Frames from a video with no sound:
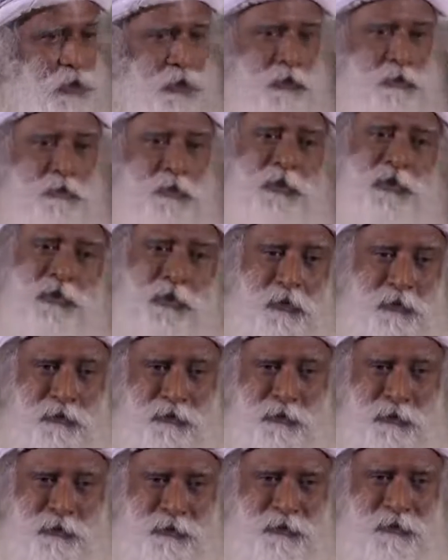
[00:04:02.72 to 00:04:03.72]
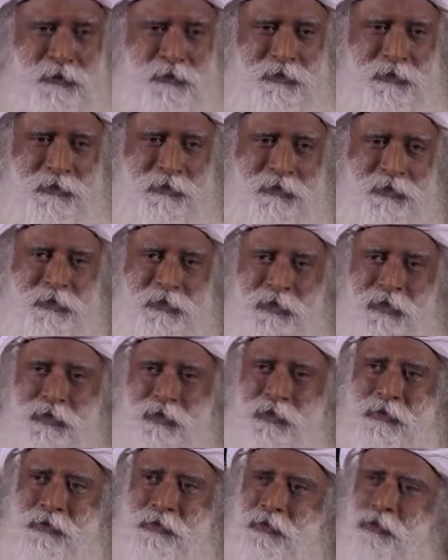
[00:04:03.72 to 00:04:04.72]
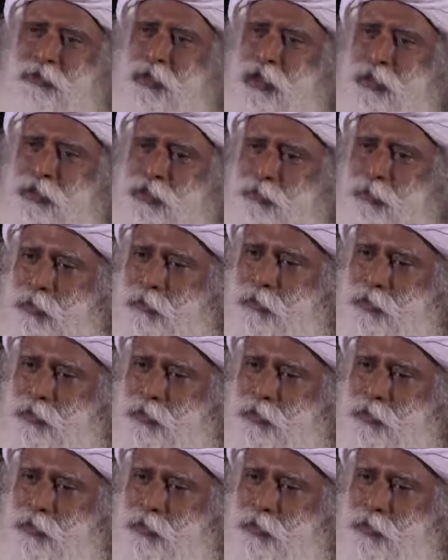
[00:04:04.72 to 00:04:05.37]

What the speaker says: tell you be joyful. You like to be